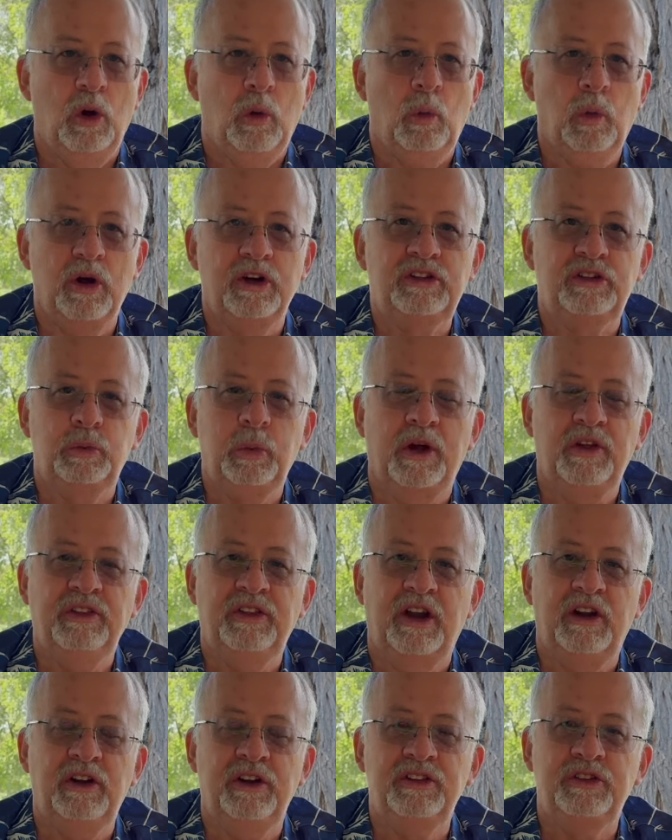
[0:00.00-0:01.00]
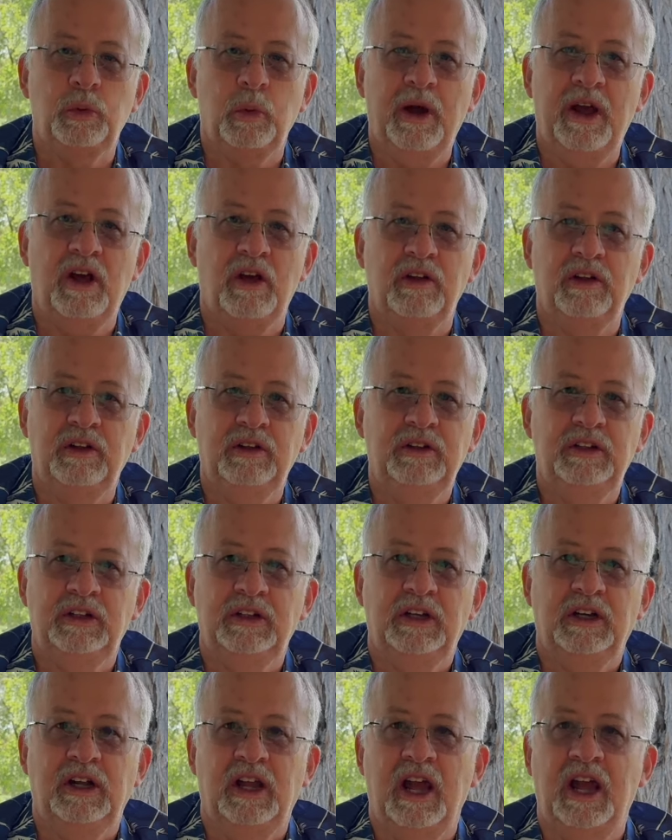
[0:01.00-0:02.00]
works well there as well.
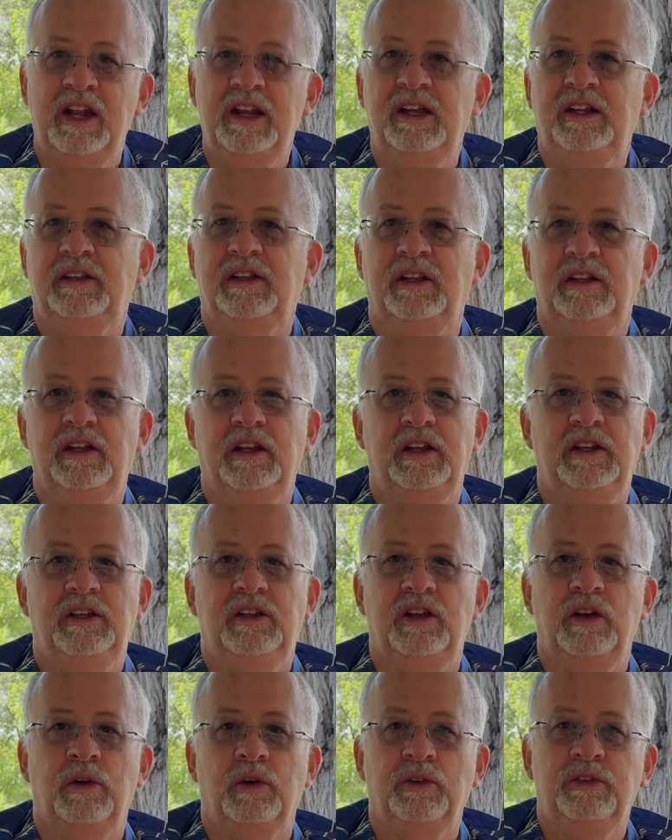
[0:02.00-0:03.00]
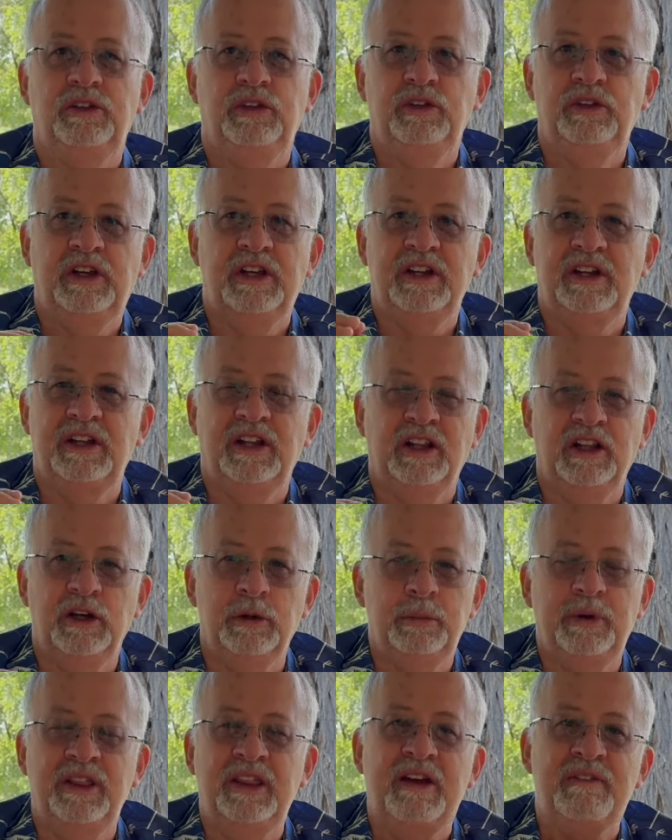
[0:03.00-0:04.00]
Kind of, you know, you get a
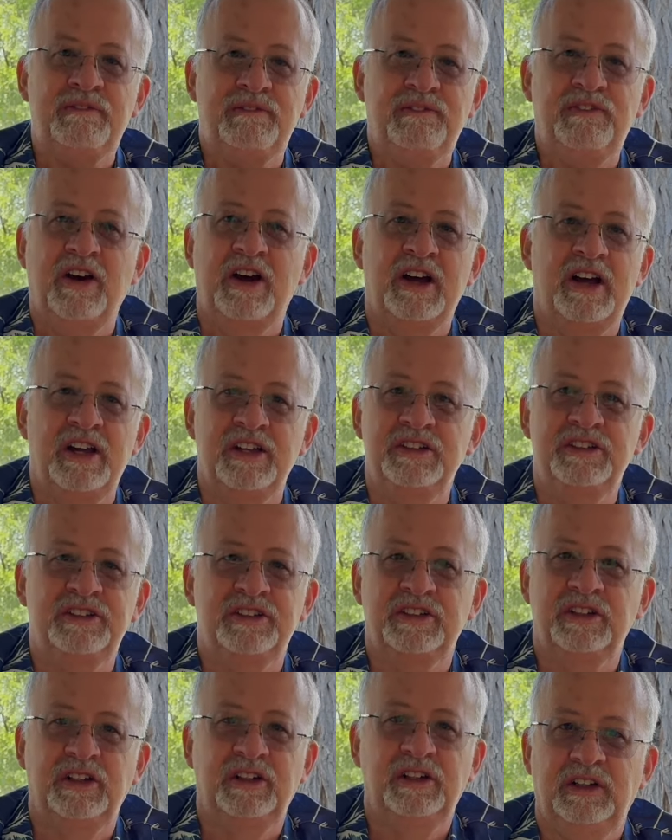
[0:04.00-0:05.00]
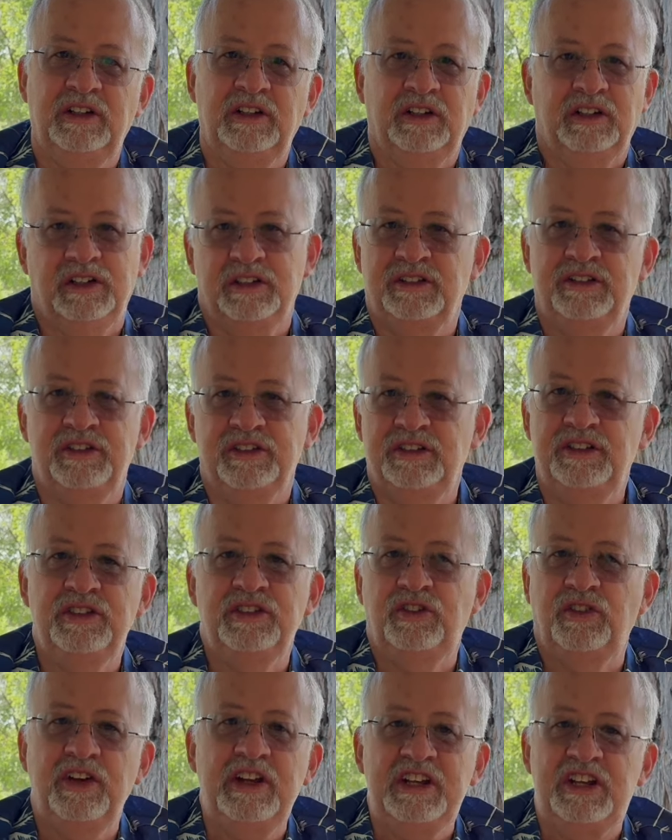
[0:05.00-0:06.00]
little bit of that fuzz, because this
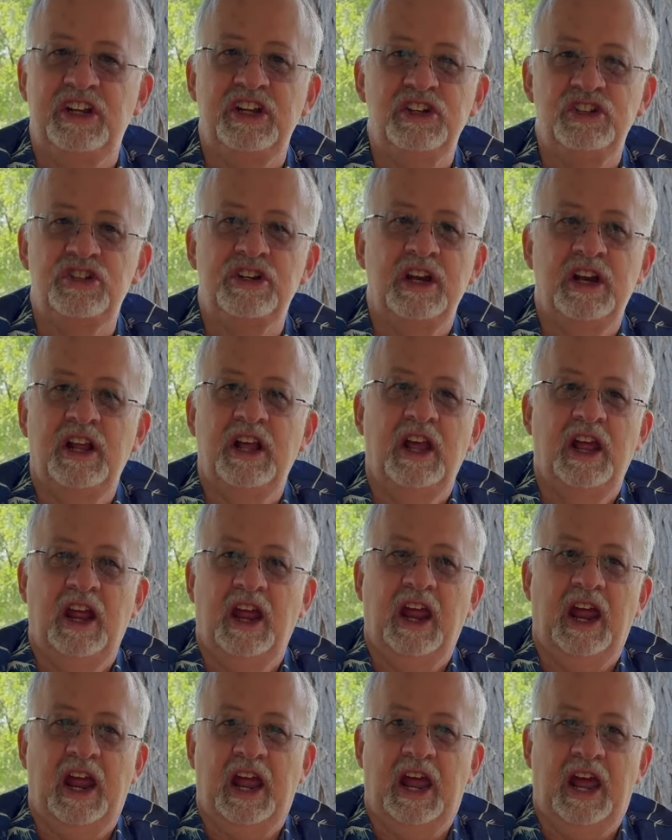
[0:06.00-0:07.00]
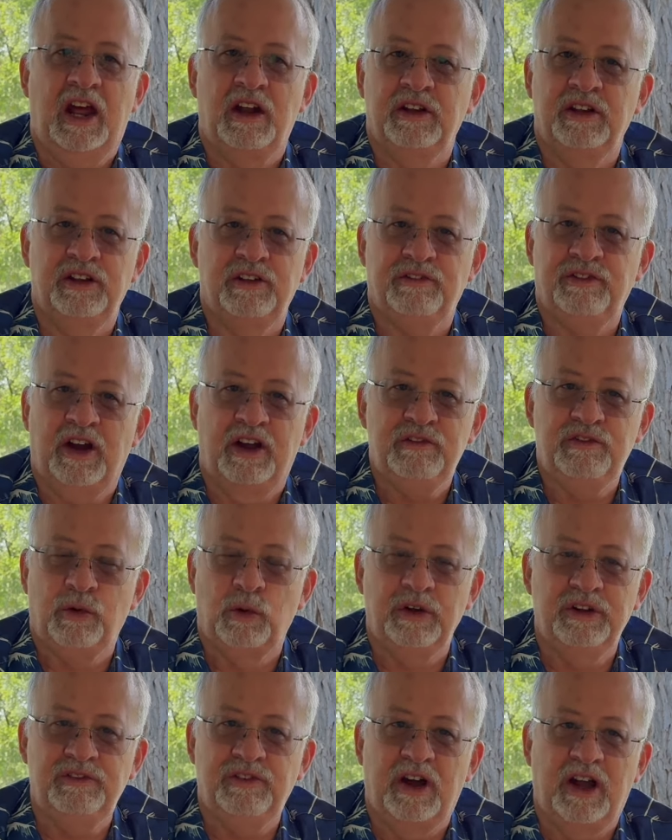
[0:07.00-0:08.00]
is vintage, out of the
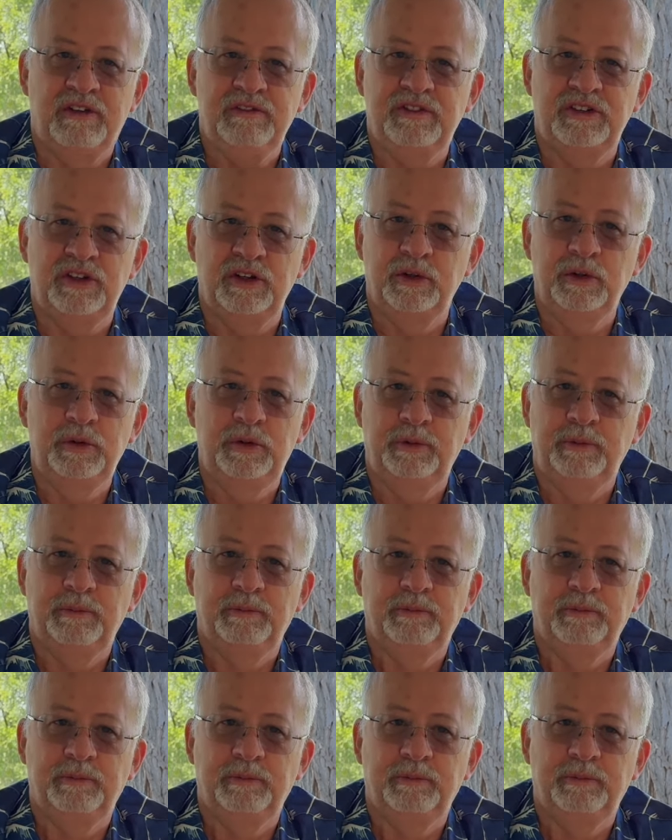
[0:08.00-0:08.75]
545 too.